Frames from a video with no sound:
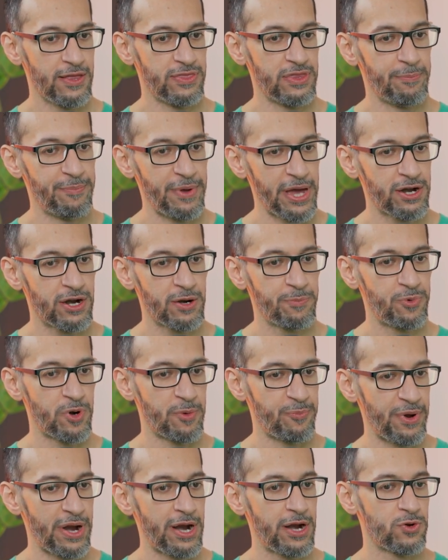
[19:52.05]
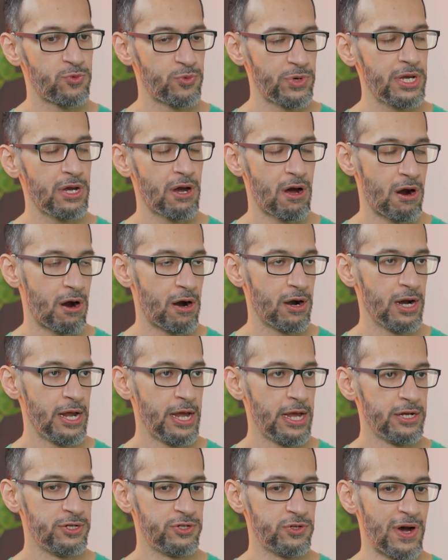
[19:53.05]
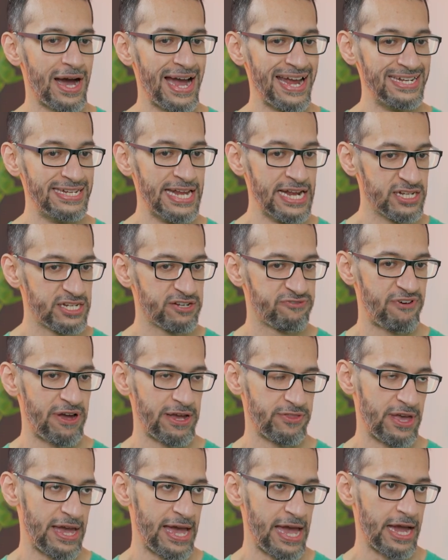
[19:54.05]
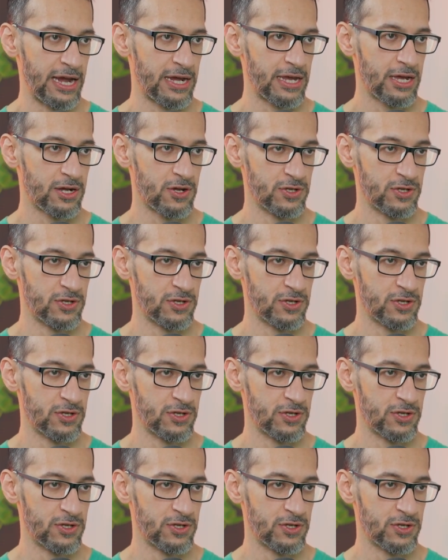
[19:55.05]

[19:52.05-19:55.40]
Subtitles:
the better prepared we are to identify the hack.